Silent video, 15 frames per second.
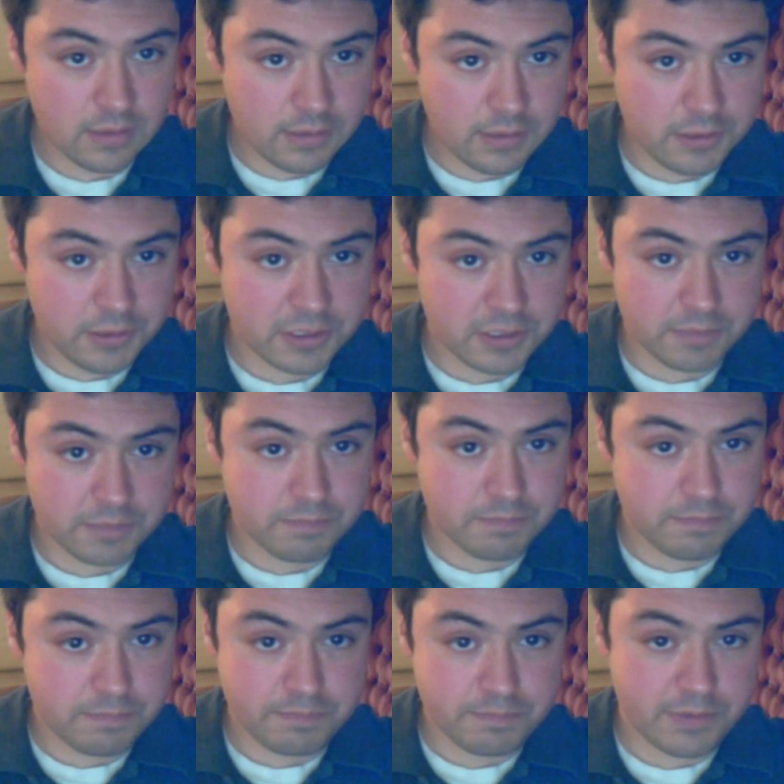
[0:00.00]
You can
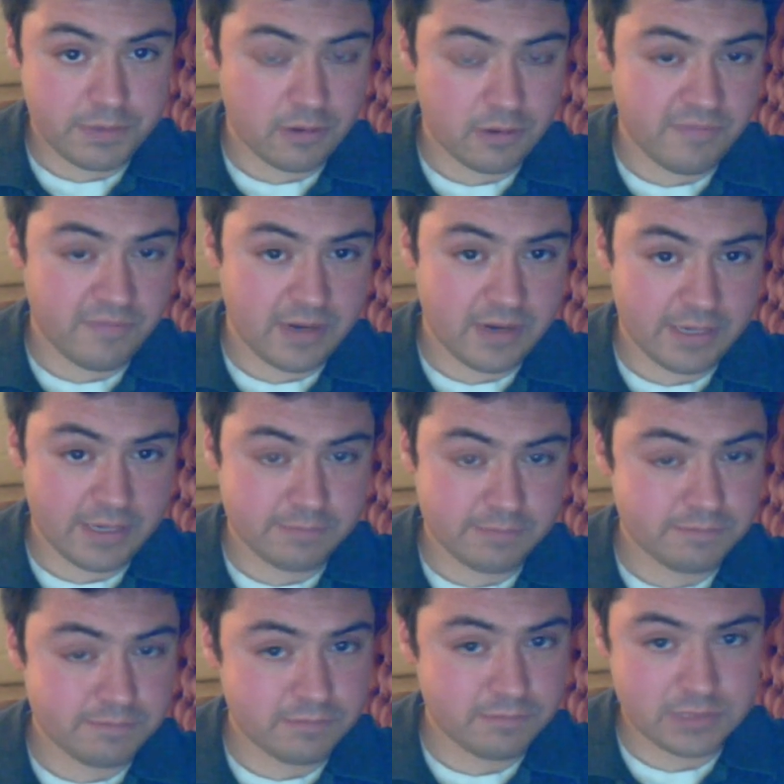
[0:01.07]
purify it
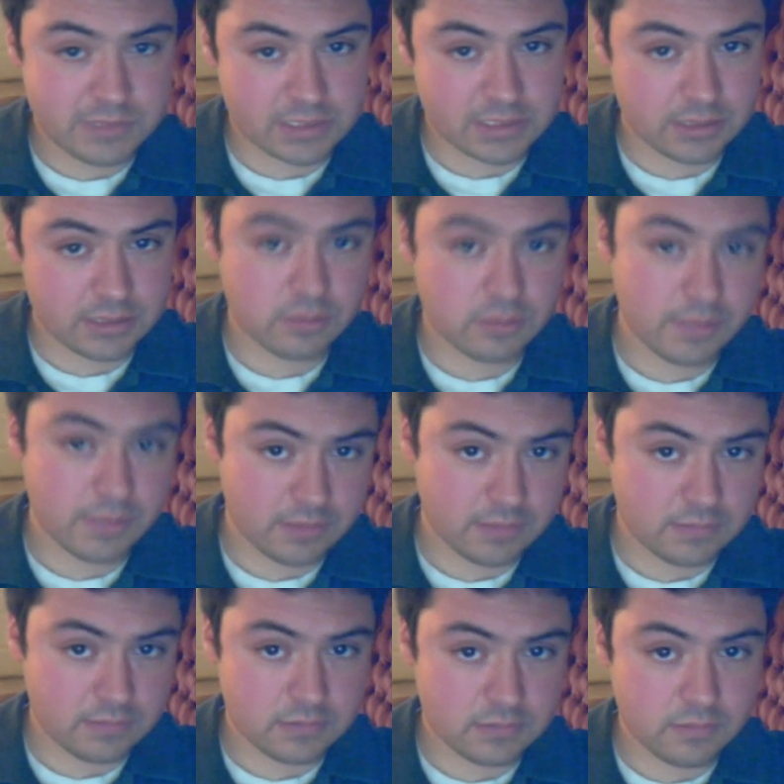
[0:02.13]
with just a little bit.
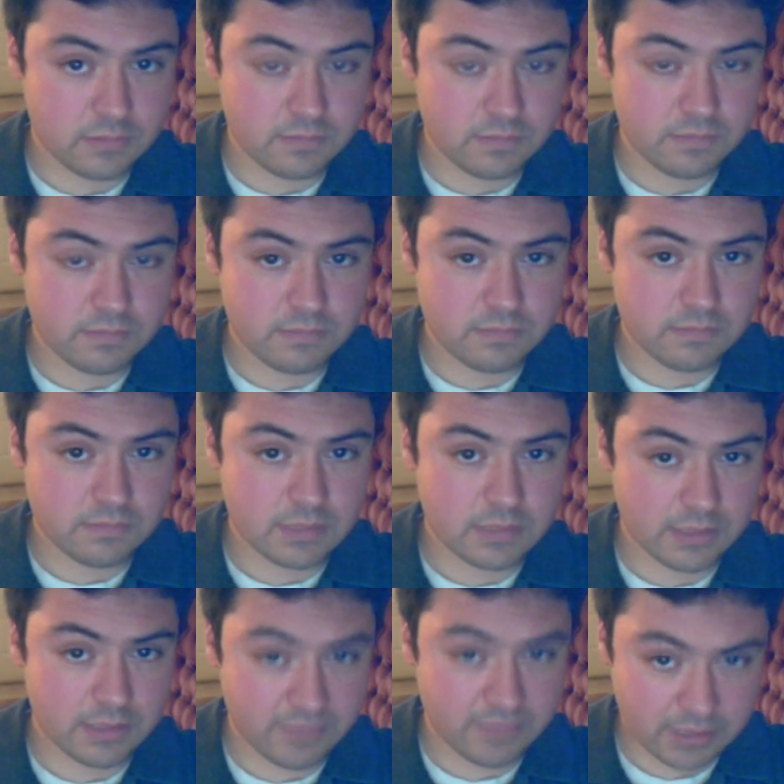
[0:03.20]
I'll
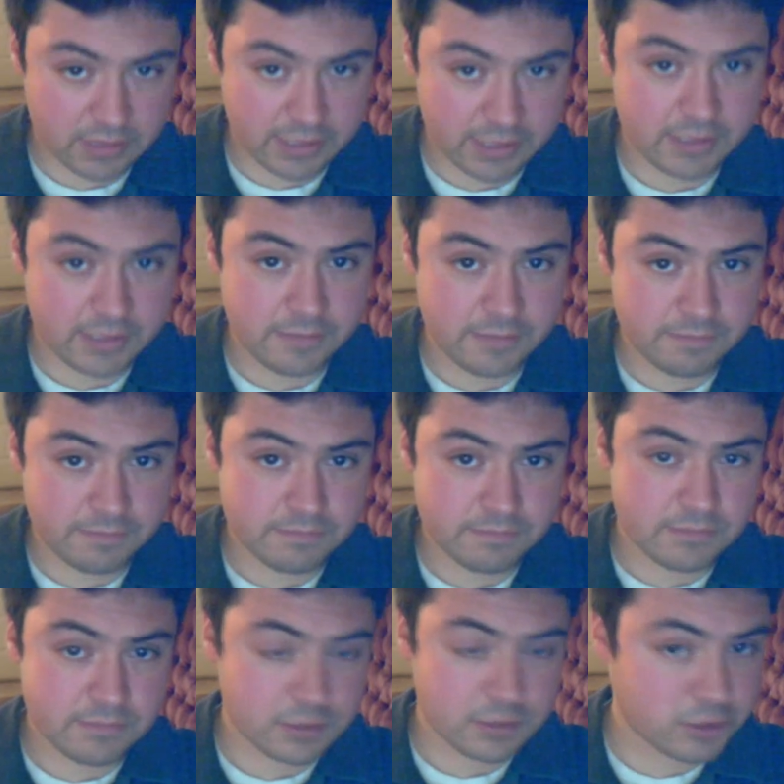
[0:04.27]
leave a link
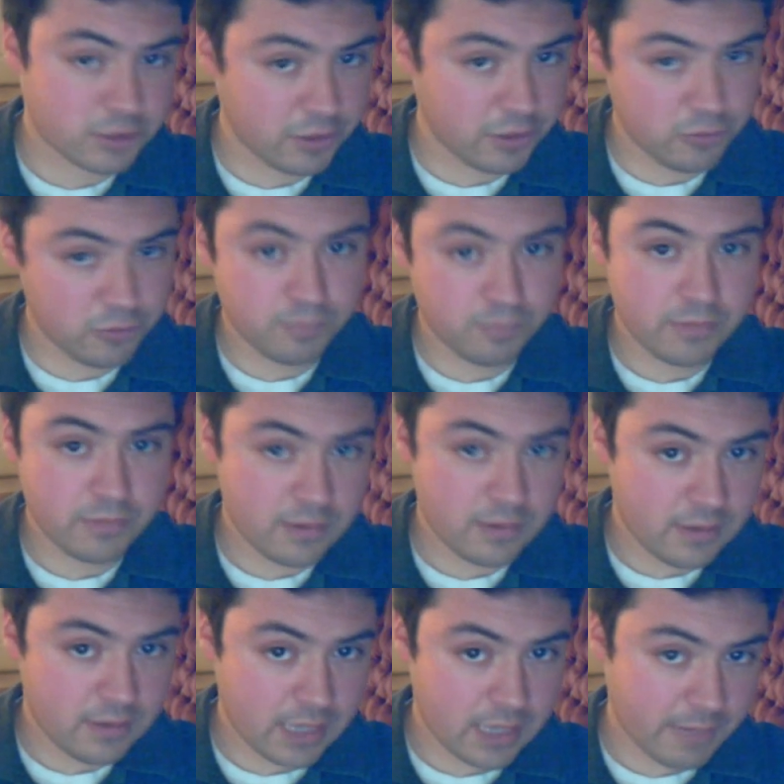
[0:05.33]
that'll show you
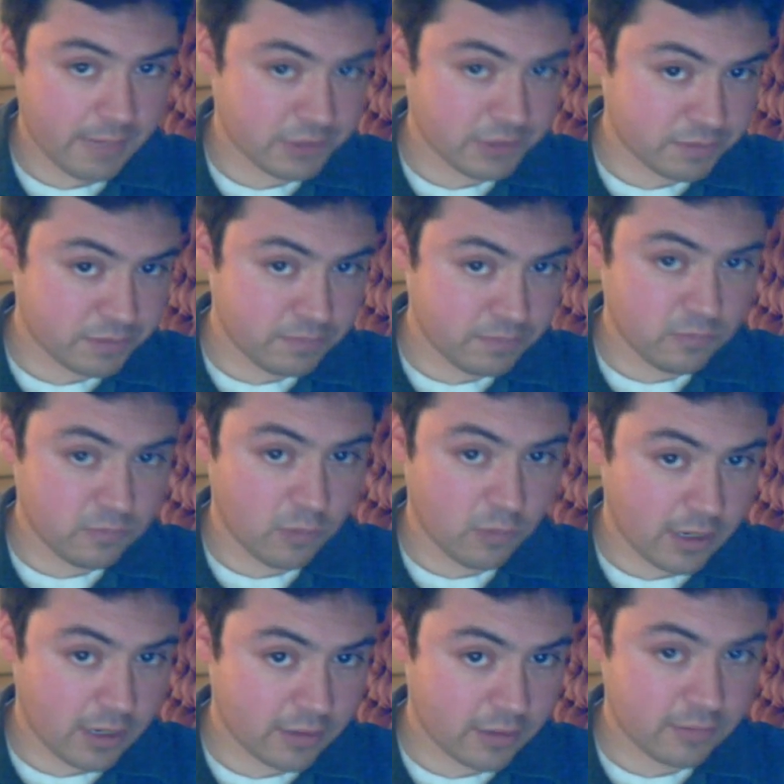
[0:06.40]
how much
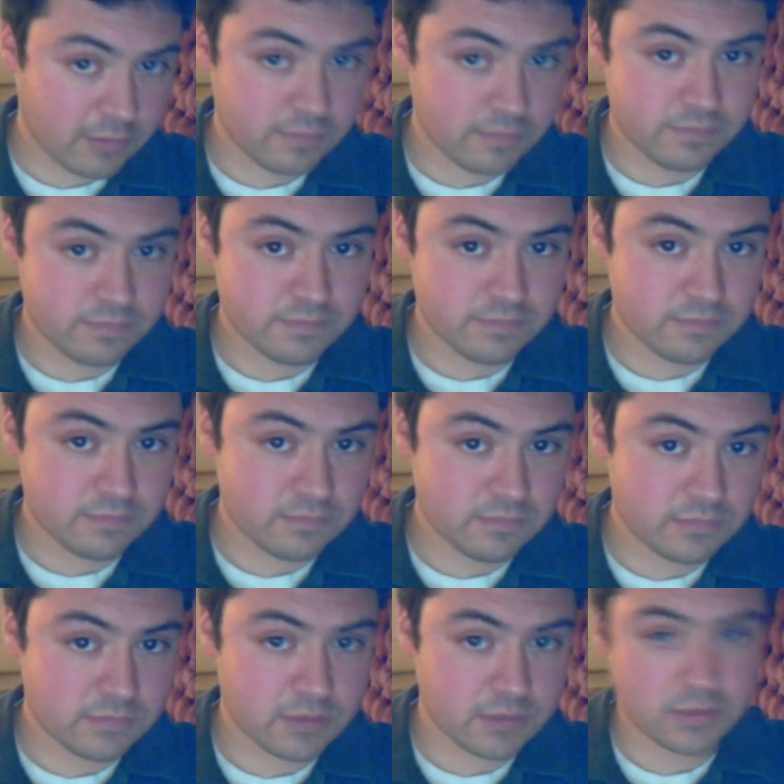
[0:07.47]
water
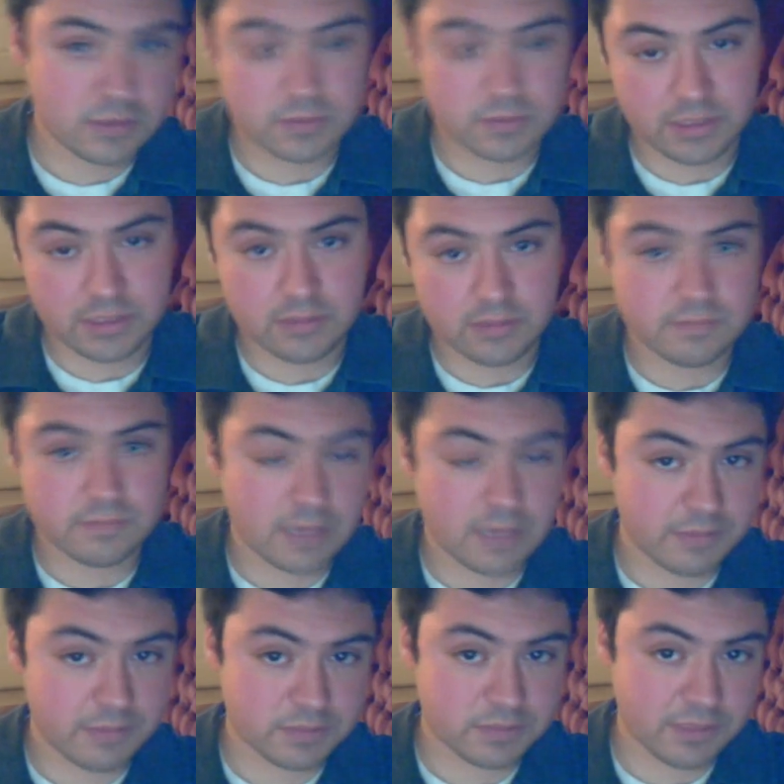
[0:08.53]
goes with, how
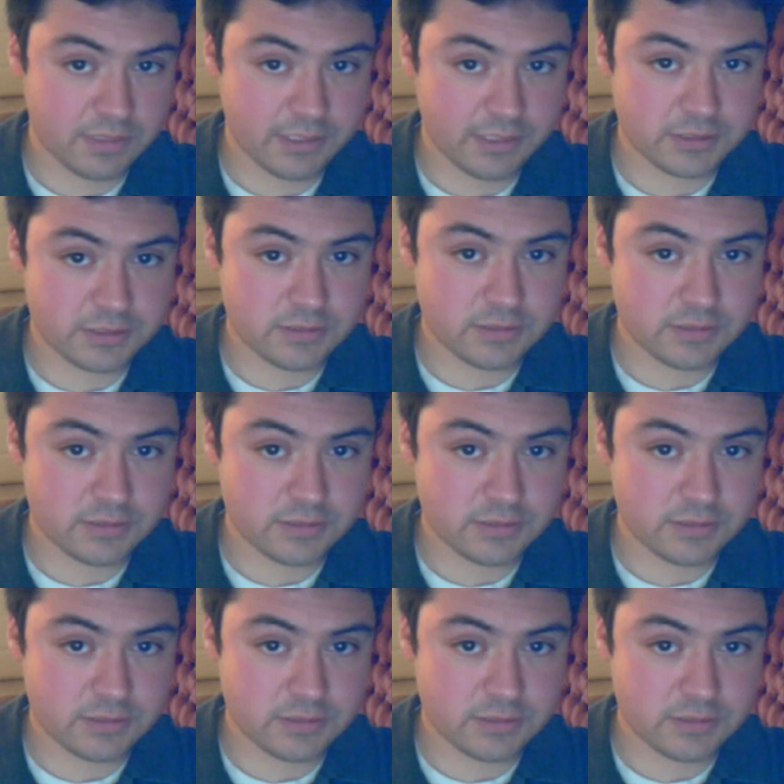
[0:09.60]
much bleach.